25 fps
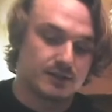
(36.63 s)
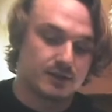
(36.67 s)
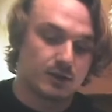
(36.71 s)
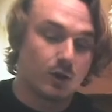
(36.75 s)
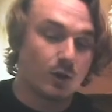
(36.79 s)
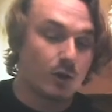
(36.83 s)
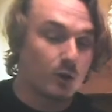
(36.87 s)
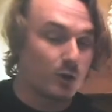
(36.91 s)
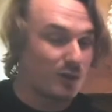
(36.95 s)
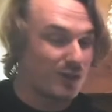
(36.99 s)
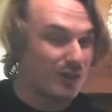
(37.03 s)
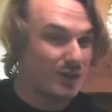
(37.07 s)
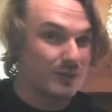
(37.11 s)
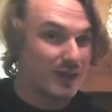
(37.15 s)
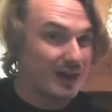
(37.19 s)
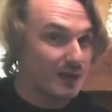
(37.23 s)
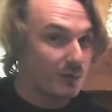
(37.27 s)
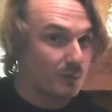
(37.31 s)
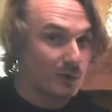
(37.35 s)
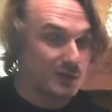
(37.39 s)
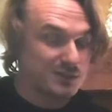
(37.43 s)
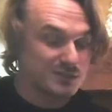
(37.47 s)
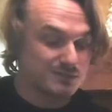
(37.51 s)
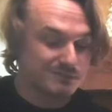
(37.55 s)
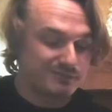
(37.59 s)
although that
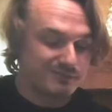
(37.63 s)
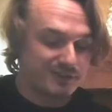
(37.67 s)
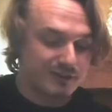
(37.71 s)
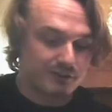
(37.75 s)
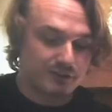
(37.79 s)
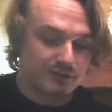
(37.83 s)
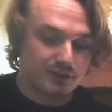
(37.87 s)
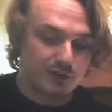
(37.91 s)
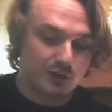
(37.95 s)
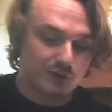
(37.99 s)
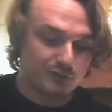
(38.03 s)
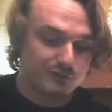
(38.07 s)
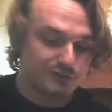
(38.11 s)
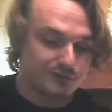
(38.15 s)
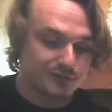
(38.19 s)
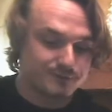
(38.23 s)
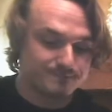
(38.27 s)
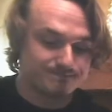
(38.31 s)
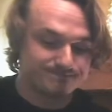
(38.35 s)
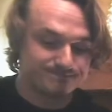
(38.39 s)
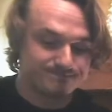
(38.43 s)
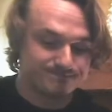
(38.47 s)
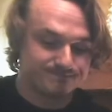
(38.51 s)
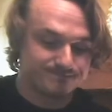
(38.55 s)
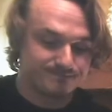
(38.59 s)
wasn't very often.
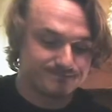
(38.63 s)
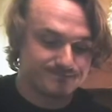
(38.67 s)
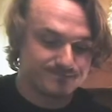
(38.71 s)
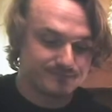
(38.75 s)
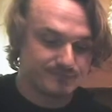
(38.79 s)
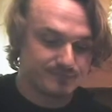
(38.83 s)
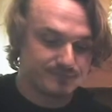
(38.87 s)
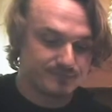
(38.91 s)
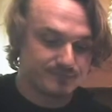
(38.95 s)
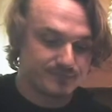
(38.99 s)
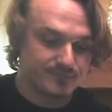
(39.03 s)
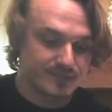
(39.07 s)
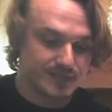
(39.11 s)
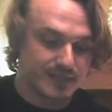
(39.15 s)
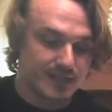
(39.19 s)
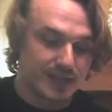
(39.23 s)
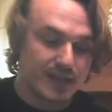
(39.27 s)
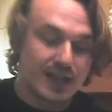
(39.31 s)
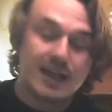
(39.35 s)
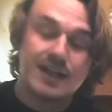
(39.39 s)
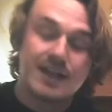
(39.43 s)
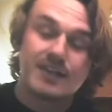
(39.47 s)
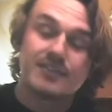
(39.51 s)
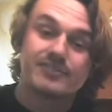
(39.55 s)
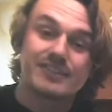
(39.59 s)

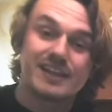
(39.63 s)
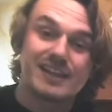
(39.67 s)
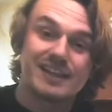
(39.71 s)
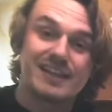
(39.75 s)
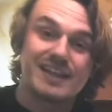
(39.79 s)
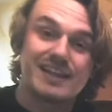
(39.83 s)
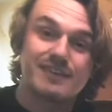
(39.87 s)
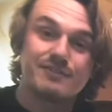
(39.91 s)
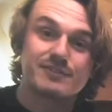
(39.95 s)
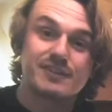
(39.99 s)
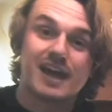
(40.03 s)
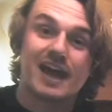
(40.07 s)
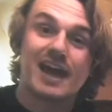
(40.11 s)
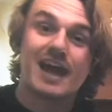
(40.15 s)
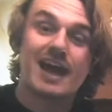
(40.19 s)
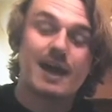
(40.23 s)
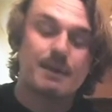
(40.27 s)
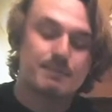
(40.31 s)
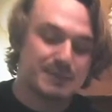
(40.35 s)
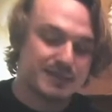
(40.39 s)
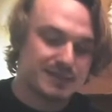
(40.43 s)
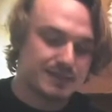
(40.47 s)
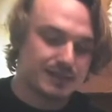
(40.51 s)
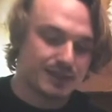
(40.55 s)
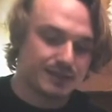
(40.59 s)
They lived a
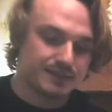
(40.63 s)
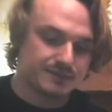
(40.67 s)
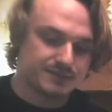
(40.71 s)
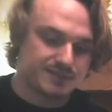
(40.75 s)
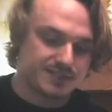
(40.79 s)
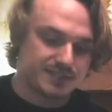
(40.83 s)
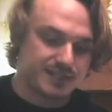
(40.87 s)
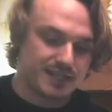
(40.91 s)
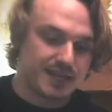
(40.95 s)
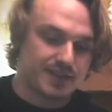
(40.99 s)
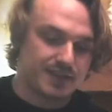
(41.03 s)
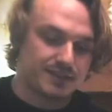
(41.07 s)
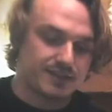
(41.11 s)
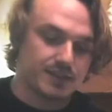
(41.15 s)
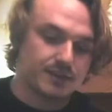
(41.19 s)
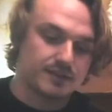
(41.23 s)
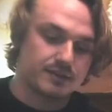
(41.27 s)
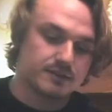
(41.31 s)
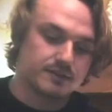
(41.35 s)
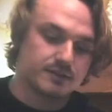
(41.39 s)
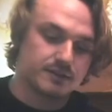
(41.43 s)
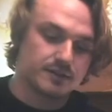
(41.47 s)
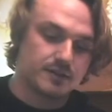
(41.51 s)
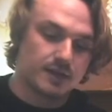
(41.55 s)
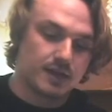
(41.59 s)
happy life together,
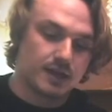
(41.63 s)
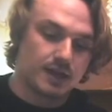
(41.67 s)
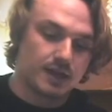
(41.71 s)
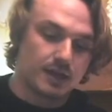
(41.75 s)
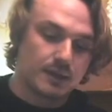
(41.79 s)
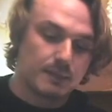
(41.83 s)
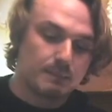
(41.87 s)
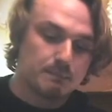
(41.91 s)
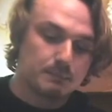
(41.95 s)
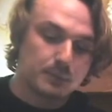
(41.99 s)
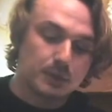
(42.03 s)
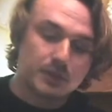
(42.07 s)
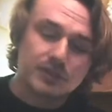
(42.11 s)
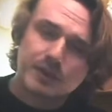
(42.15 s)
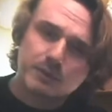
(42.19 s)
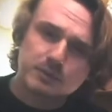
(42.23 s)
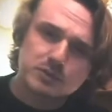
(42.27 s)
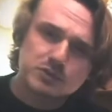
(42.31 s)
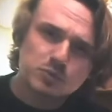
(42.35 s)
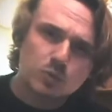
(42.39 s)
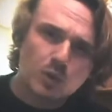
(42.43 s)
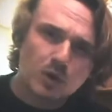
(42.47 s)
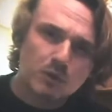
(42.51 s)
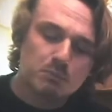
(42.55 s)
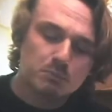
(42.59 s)
but there
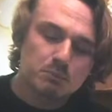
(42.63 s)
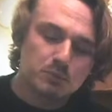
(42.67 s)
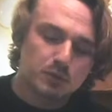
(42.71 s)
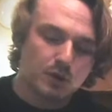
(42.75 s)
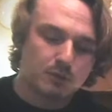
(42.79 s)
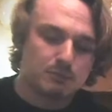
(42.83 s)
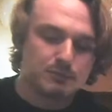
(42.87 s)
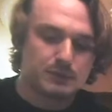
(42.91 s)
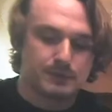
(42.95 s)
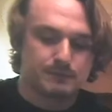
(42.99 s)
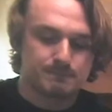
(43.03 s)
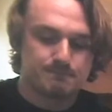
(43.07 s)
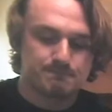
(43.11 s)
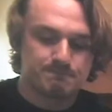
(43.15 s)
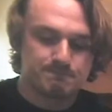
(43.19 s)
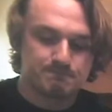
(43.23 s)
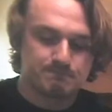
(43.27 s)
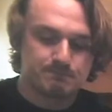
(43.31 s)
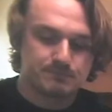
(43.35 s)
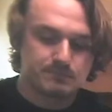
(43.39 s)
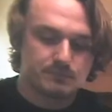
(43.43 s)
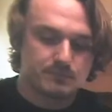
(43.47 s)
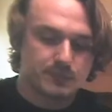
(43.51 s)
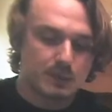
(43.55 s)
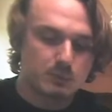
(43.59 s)
was one problem.
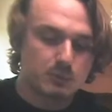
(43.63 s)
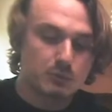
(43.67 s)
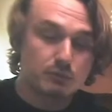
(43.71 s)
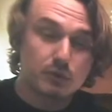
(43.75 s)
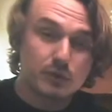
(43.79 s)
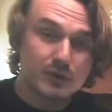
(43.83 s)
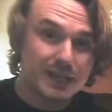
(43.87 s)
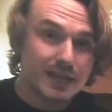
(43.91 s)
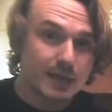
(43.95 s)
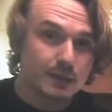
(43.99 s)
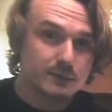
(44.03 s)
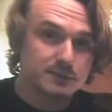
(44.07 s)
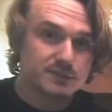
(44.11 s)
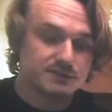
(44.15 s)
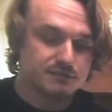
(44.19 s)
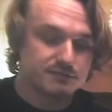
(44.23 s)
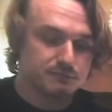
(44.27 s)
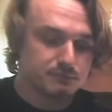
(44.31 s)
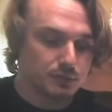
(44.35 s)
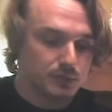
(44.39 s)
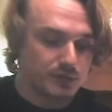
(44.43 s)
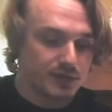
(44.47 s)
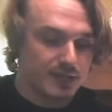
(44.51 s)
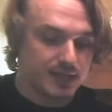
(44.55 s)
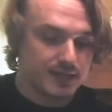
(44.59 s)
They were running out of
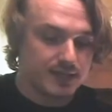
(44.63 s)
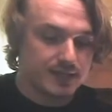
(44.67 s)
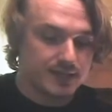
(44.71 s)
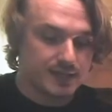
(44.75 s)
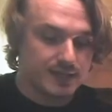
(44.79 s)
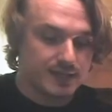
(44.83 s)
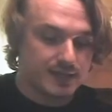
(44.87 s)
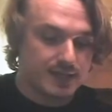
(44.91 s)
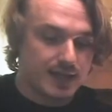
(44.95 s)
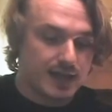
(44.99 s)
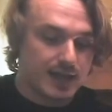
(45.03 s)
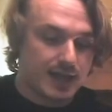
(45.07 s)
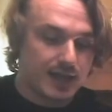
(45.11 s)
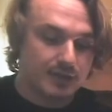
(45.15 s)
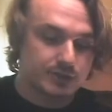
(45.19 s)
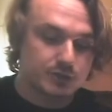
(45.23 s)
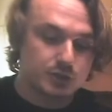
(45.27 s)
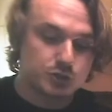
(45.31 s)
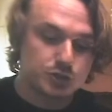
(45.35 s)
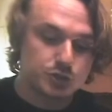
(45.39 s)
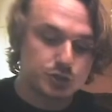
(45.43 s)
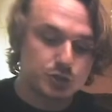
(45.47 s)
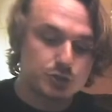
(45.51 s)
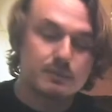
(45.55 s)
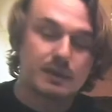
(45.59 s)
money, and the
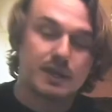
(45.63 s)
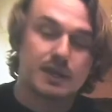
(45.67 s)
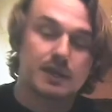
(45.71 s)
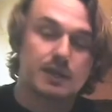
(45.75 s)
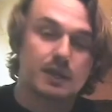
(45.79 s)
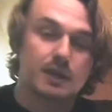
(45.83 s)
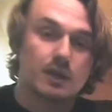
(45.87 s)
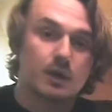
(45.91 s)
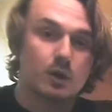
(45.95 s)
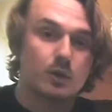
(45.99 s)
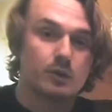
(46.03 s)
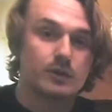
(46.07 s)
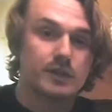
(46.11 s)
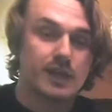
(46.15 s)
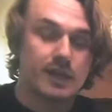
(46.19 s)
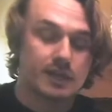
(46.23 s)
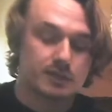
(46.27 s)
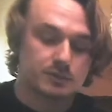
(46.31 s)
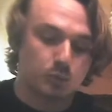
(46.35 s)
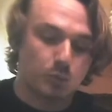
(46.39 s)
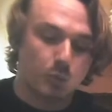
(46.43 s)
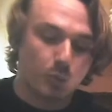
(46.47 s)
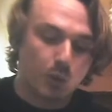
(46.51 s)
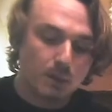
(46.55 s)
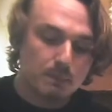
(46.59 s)
shoemaker only had
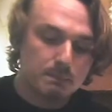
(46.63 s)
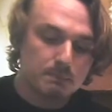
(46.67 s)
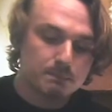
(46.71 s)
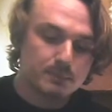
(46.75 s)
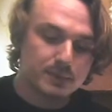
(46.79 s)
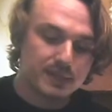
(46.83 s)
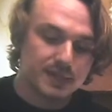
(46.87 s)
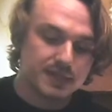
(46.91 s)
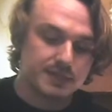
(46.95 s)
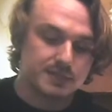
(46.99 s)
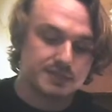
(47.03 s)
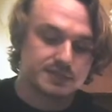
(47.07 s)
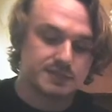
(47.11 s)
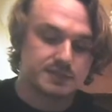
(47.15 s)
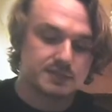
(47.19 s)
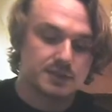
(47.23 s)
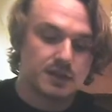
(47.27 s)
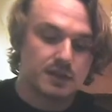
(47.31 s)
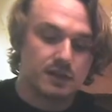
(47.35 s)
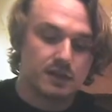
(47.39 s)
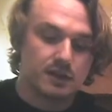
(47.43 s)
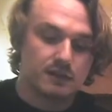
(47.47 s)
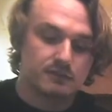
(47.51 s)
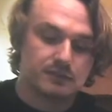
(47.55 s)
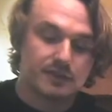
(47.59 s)
one piece
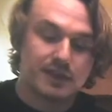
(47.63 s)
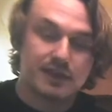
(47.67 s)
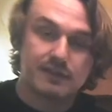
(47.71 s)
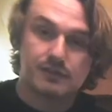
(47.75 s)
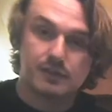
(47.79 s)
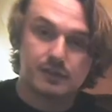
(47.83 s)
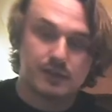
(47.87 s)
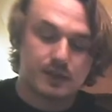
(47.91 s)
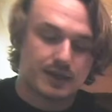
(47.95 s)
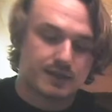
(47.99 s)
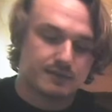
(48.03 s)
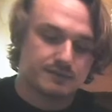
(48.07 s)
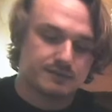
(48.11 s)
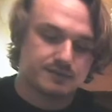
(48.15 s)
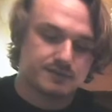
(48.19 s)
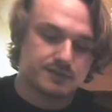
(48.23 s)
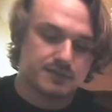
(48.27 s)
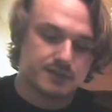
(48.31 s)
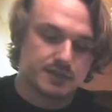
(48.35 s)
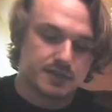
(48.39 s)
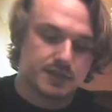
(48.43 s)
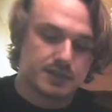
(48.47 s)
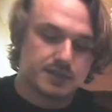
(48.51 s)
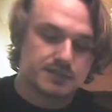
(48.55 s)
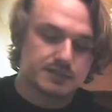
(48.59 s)
of leather left
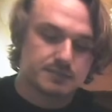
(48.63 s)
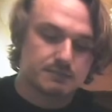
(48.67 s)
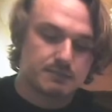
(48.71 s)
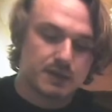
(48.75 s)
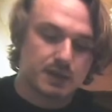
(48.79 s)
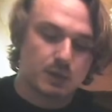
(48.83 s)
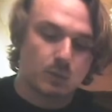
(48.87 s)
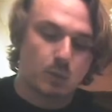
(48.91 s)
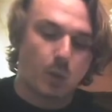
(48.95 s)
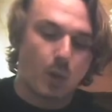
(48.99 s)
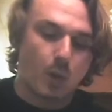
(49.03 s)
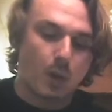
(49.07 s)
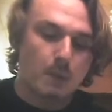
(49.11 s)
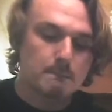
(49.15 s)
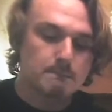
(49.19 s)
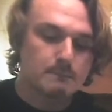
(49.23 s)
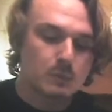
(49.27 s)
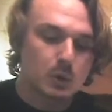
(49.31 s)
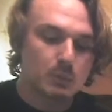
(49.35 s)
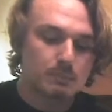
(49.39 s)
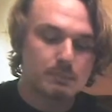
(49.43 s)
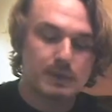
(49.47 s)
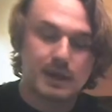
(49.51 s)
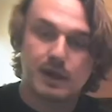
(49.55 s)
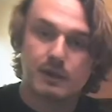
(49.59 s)
to make one
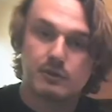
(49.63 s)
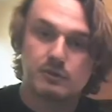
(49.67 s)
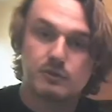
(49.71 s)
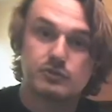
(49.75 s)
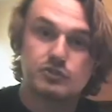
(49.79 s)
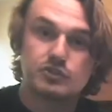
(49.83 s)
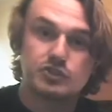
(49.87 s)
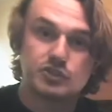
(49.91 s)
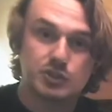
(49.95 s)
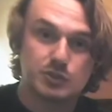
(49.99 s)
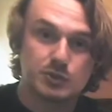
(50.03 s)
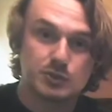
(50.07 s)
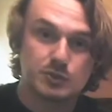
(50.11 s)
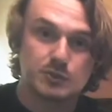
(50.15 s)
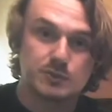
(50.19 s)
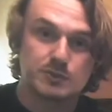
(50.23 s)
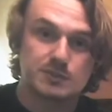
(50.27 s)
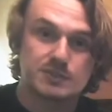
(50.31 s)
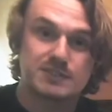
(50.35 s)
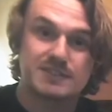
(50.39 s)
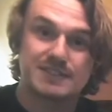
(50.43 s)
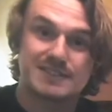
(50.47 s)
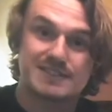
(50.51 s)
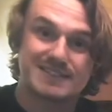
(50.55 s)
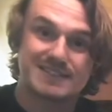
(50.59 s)
more pair of shoes
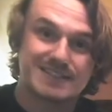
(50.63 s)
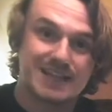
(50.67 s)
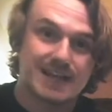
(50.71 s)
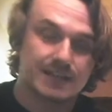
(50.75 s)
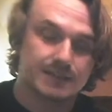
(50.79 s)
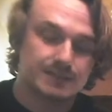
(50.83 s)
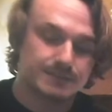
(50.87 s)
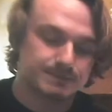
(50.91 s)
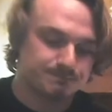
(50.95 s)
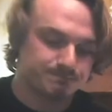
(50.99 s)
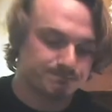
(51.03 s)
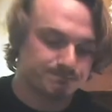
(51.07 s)
to sell.